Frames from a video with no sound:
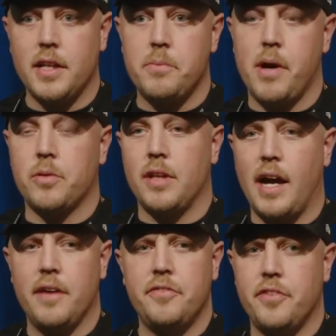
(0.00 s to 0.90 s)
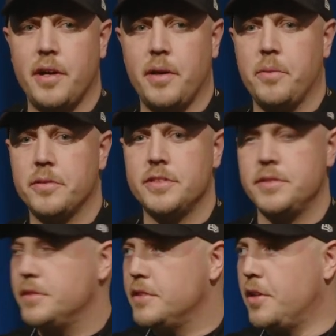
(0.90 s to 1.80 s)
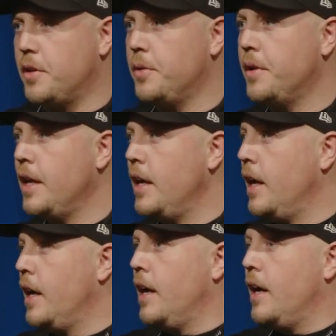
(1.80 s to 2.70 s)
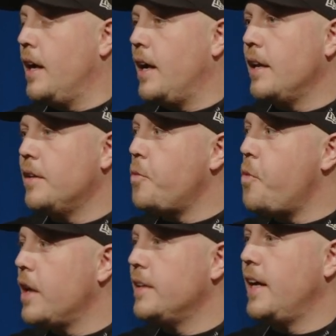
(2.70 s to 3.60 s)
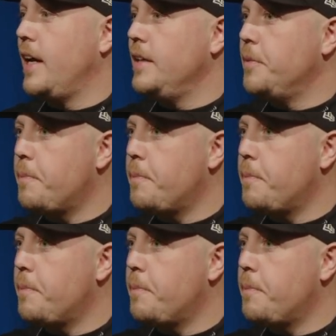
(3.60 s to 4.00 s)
about life and I was, you know. And one day,